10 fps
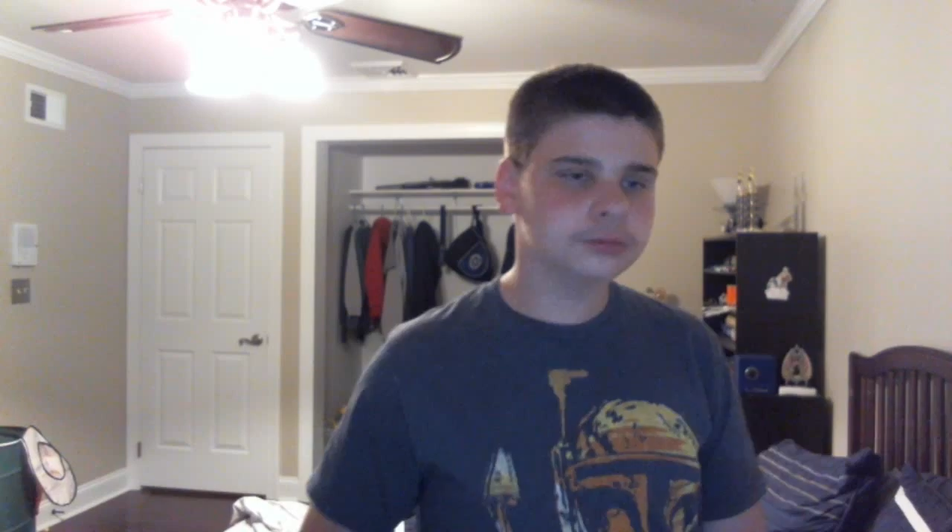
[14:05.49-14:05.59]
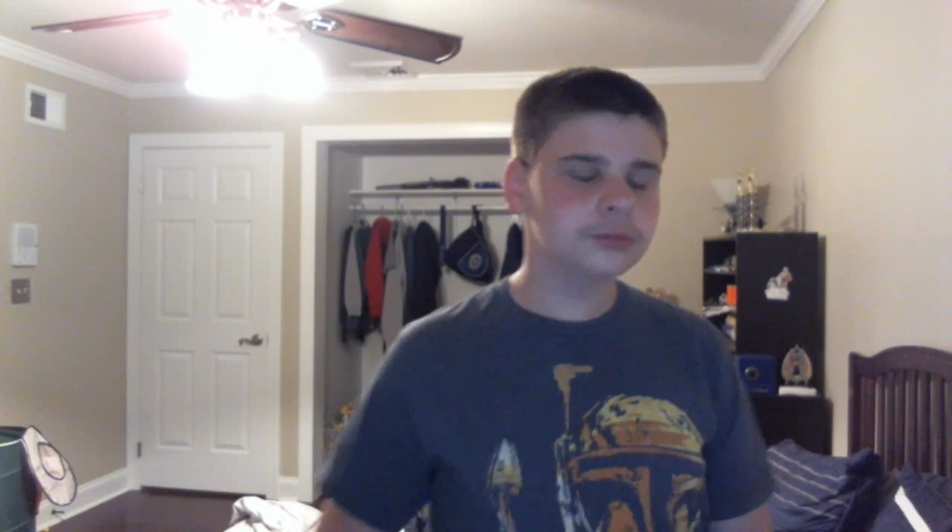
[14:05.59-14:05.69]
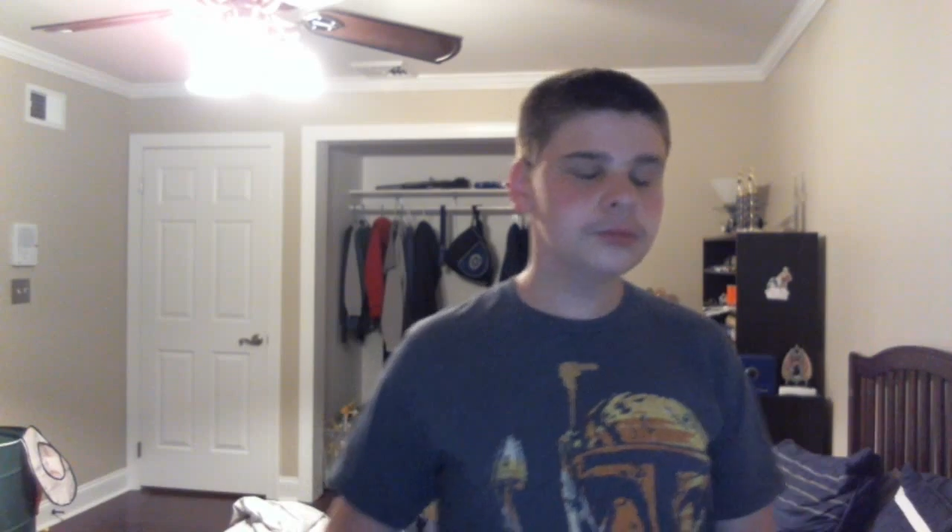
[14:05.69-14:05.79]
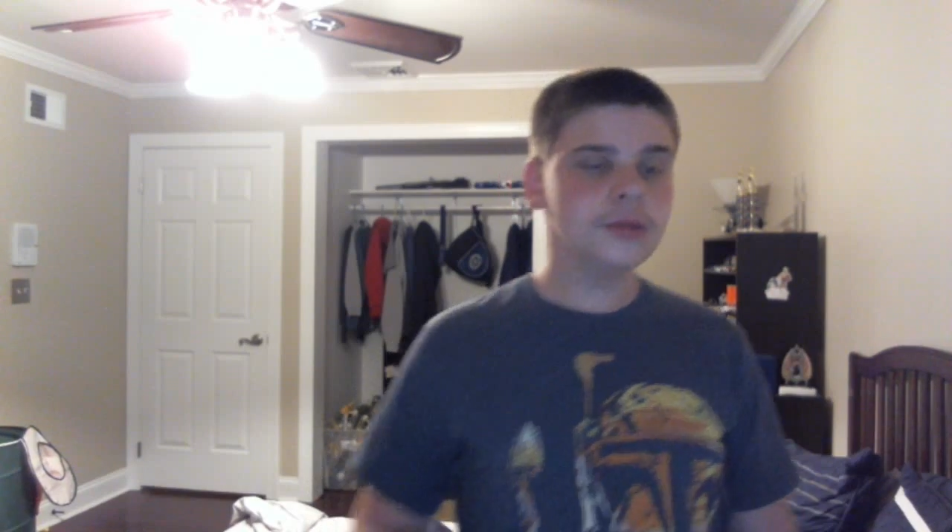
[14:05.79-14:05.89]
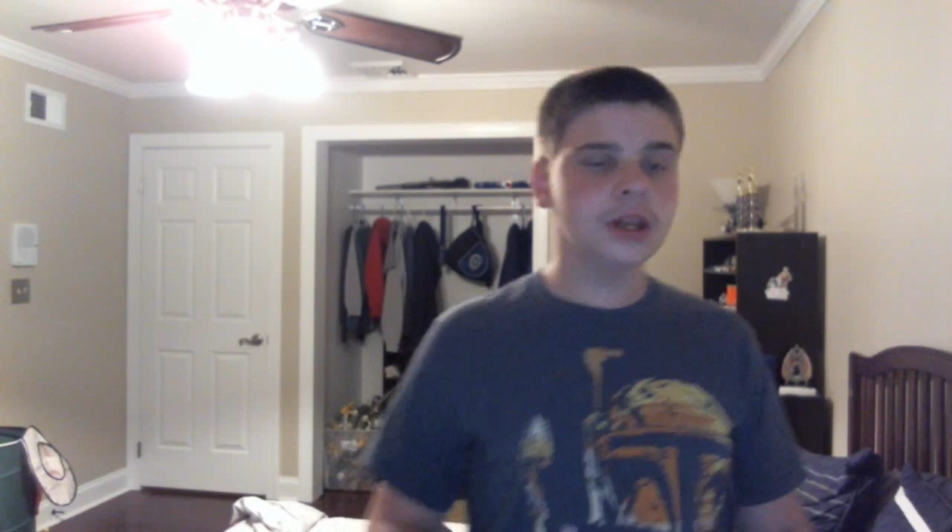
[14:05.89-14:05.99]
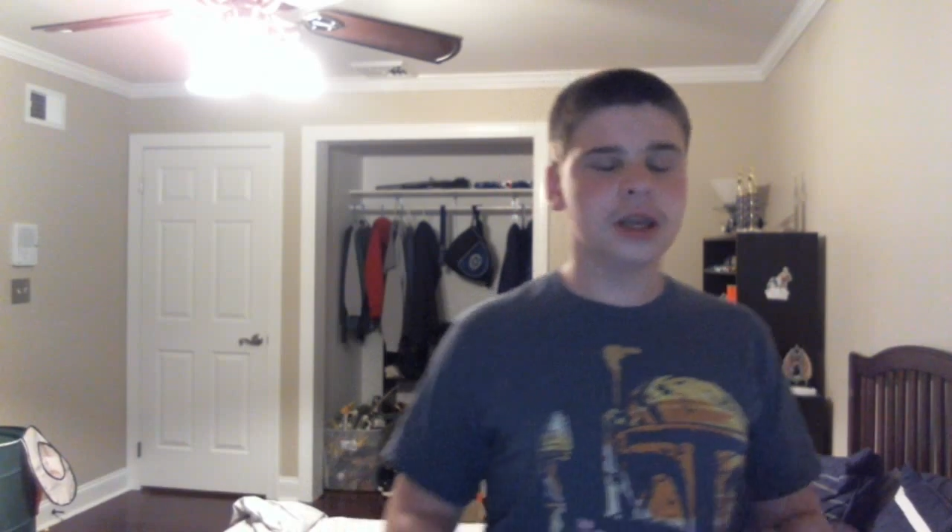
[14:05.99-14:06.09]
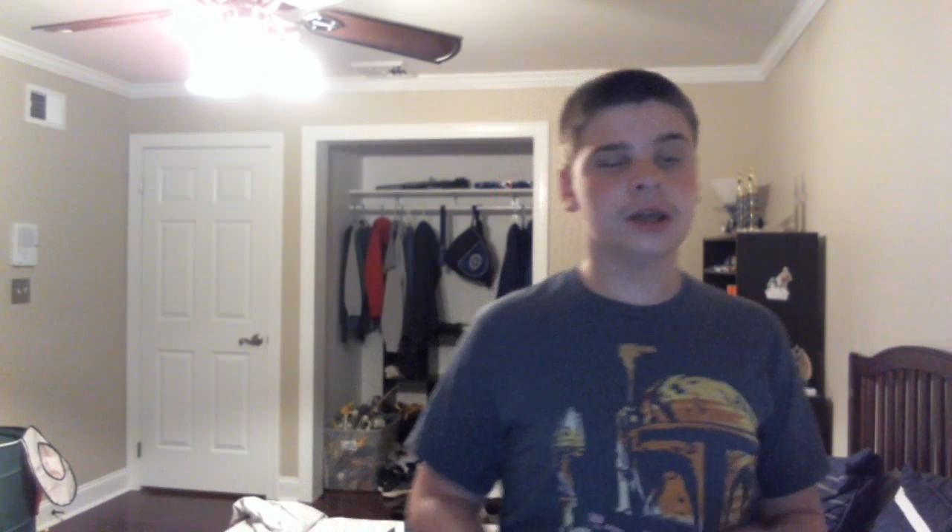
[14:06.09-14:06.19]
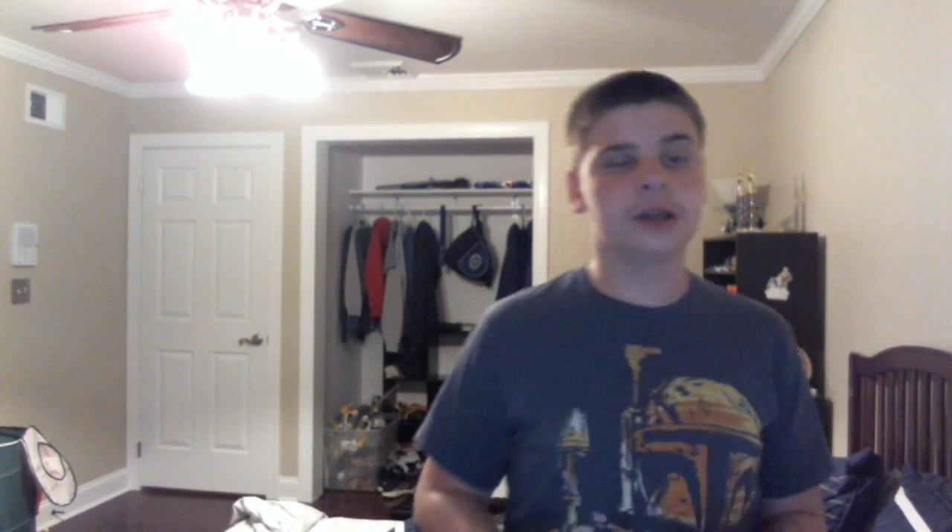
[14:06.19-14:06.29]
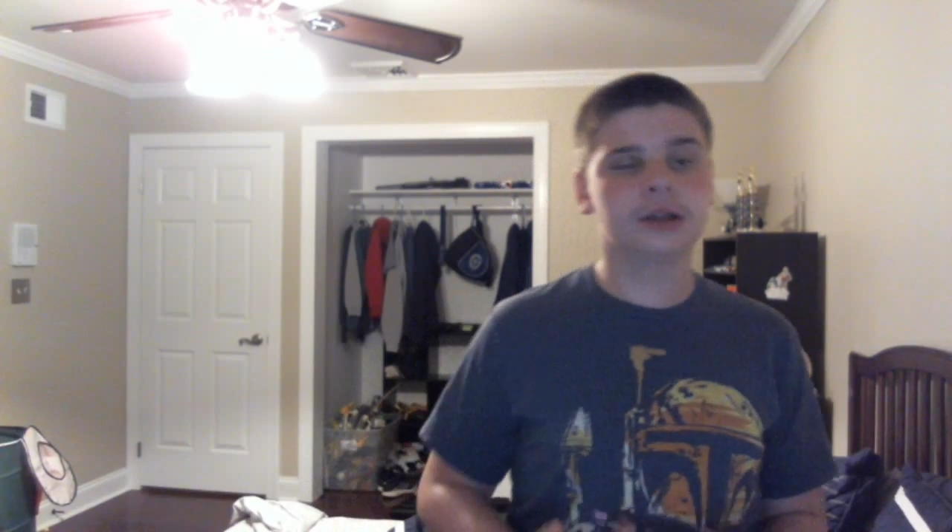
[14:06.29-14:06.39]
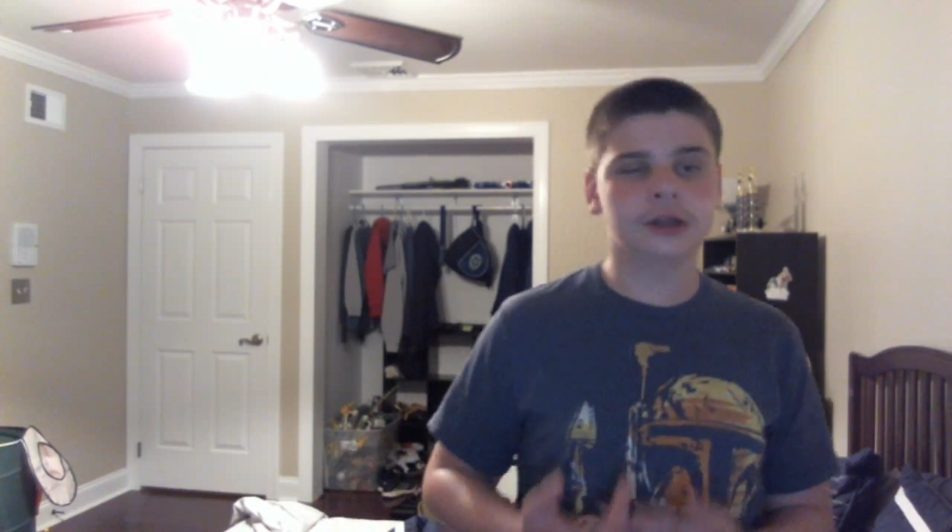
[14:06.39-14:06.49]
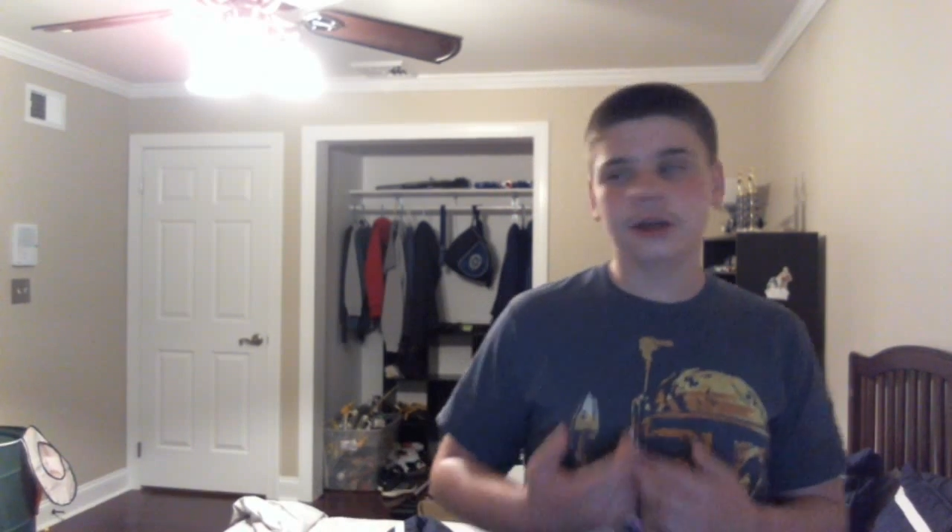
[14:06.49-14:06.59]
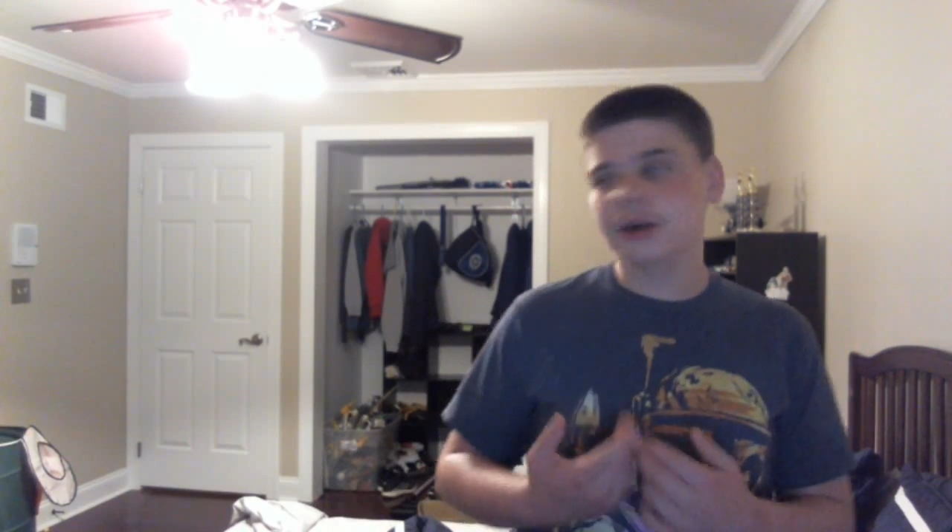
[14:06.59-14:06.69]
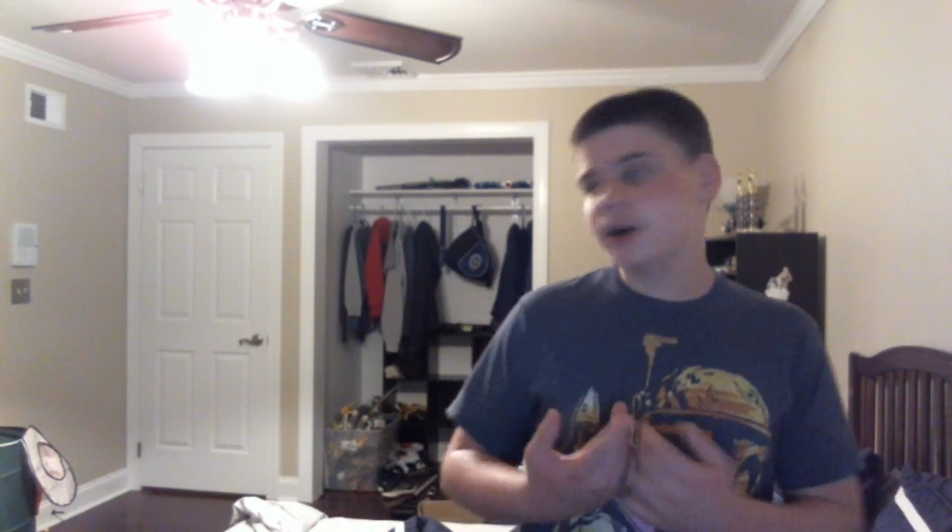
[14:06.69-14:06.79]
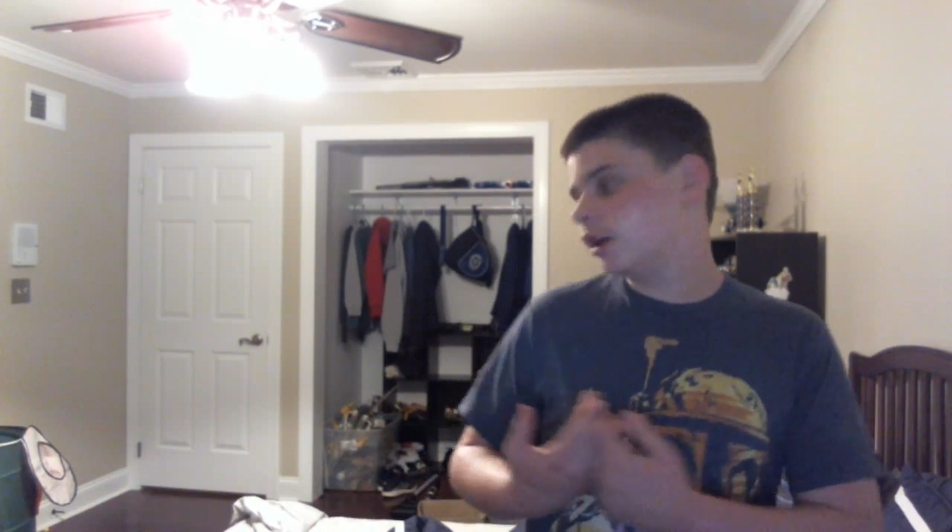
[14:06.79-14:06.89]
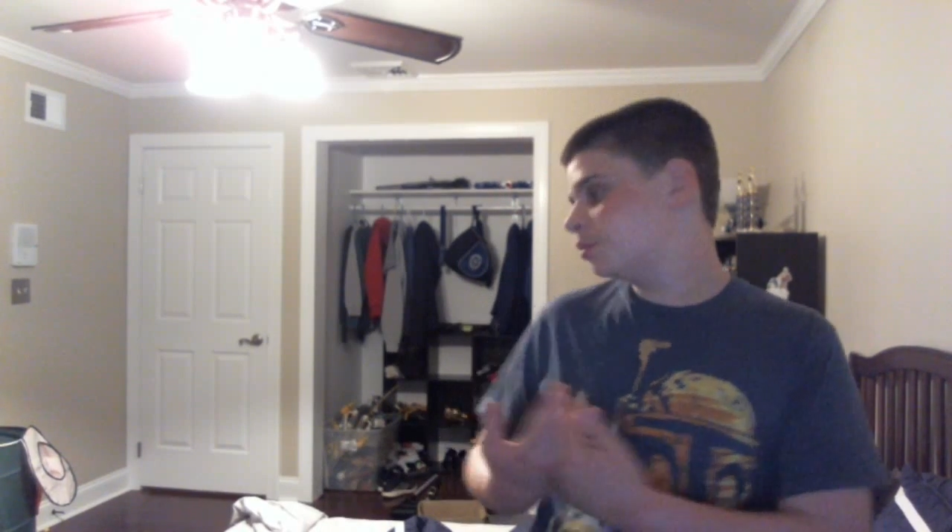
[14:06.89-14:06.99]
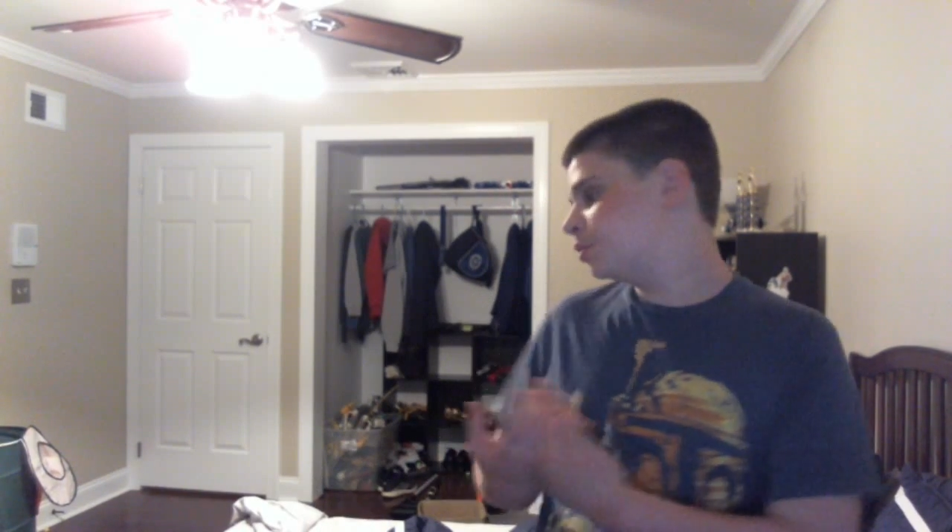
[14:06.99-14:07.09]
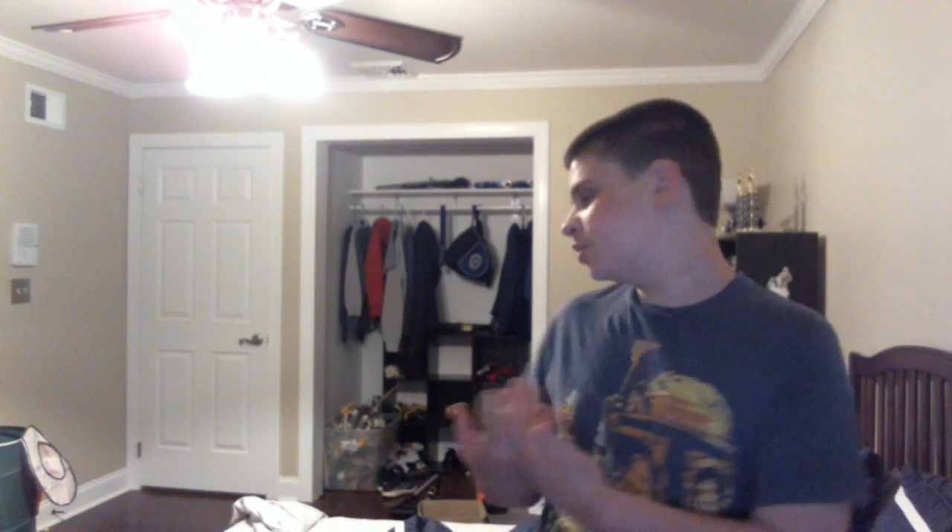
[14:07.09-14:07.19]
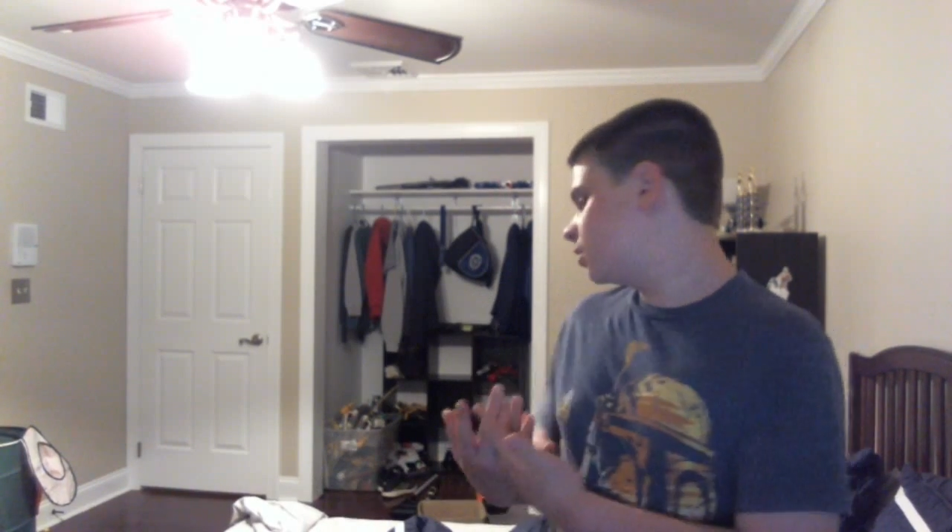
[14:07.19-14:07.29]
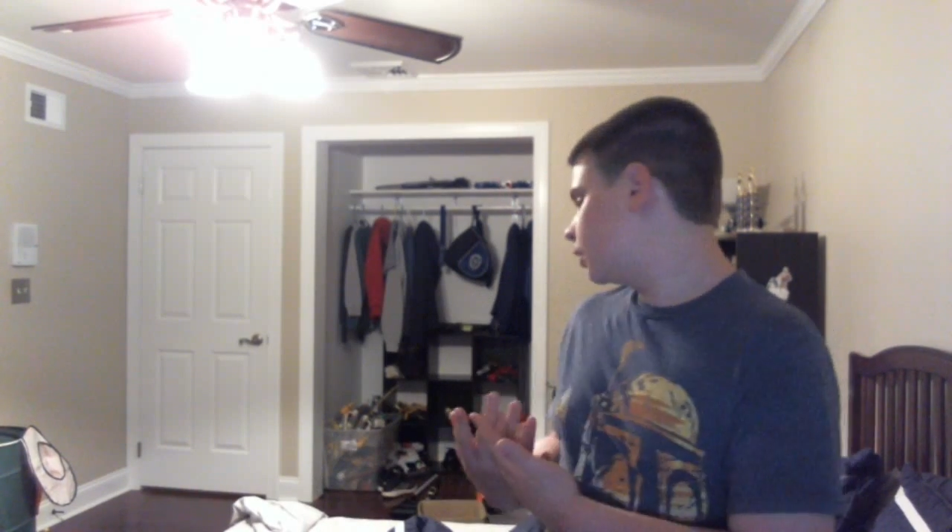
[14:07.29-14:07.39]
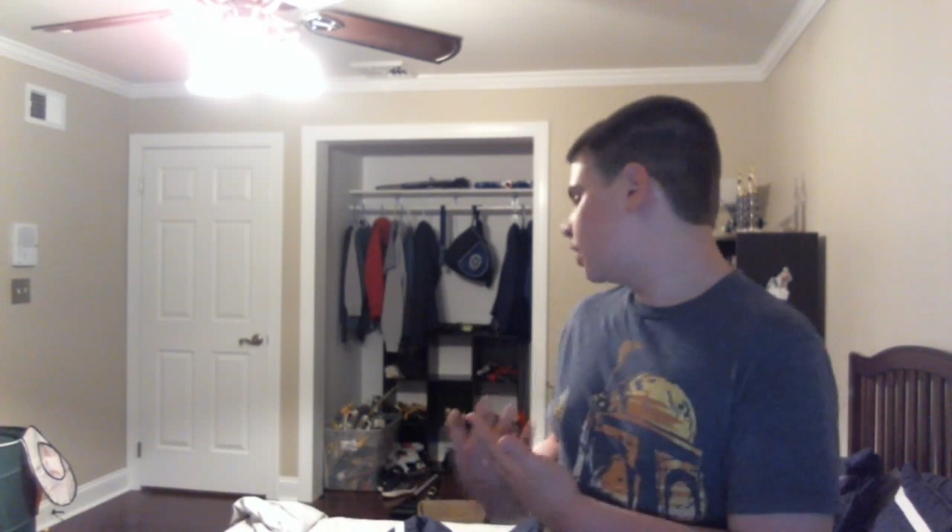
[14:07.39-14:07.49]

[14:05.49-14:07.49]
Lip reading: and I hope you can kind